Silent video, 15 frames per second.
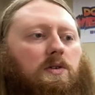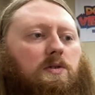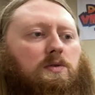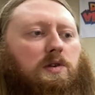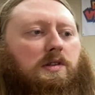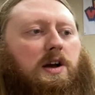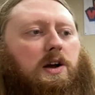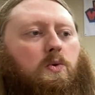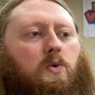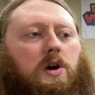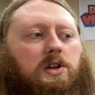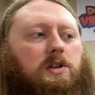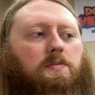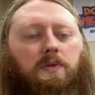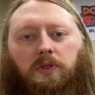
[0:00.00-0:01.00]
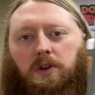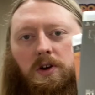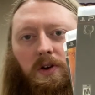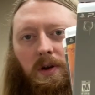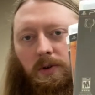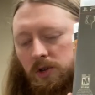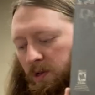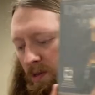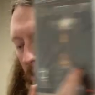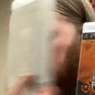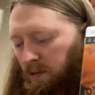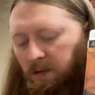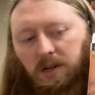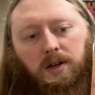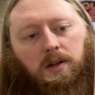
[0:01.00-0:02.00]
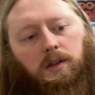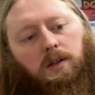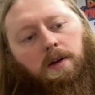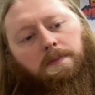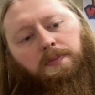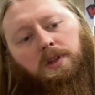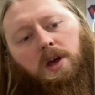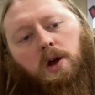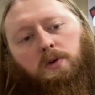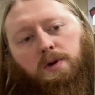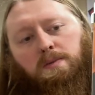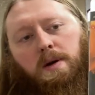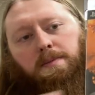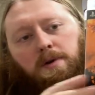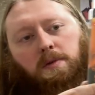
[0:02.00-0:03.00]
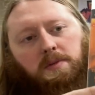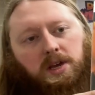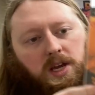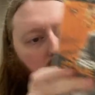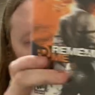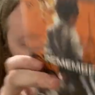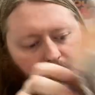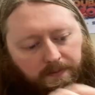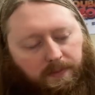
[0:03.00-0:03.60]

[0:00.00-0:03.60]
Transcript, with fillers: was that Quantum Theory, which is still sealed, Remember Me,